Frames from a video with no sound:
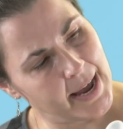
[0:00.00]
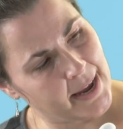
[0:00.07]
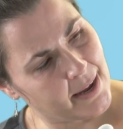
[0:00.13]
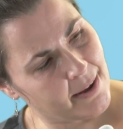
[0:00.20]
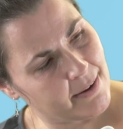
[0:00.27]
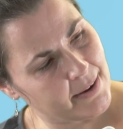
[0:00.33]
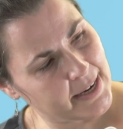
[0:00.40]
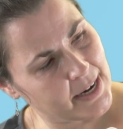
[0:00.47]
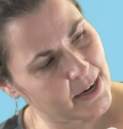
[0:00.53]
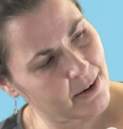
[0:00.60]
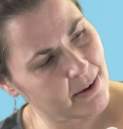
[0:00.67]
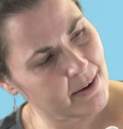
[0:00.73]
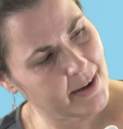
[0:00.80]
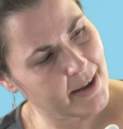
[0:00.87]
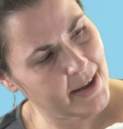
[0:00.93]
uh
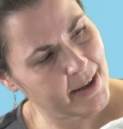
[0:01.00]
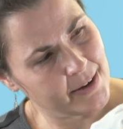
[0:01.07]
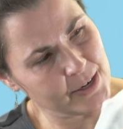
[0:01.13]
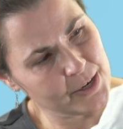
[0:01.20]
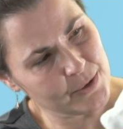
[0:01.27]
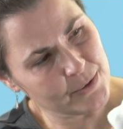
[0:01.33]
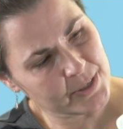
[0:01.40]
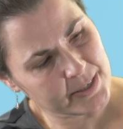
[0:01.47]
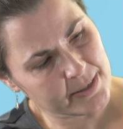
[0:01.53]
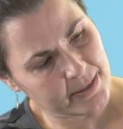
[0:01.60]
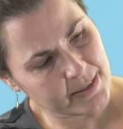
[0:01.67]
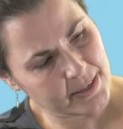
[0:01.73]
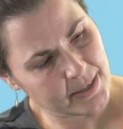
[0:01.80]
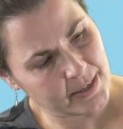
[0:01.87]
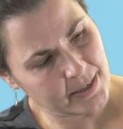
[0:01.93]
here and used
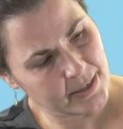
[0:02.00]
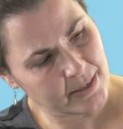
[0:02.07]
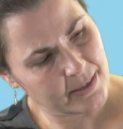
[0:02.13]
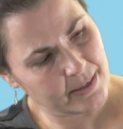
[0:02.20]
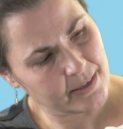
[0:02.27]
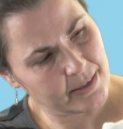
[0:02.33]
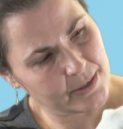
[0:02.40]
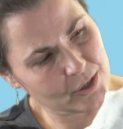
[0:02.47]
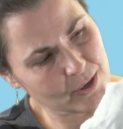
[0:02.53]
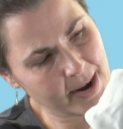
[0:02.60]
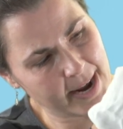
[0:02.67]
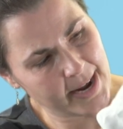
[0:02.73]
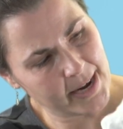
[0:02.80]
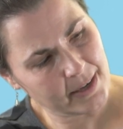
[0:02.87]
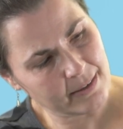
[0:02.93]
the
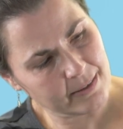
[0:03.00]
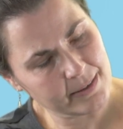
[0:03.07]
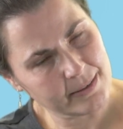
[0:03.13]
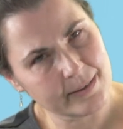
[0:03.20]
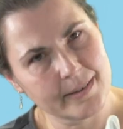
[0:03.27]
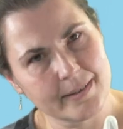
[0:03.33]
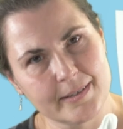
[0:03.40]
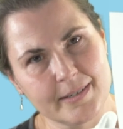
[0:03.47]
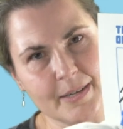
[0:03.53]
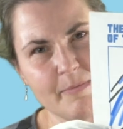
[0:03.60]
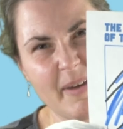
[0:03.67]
triangle to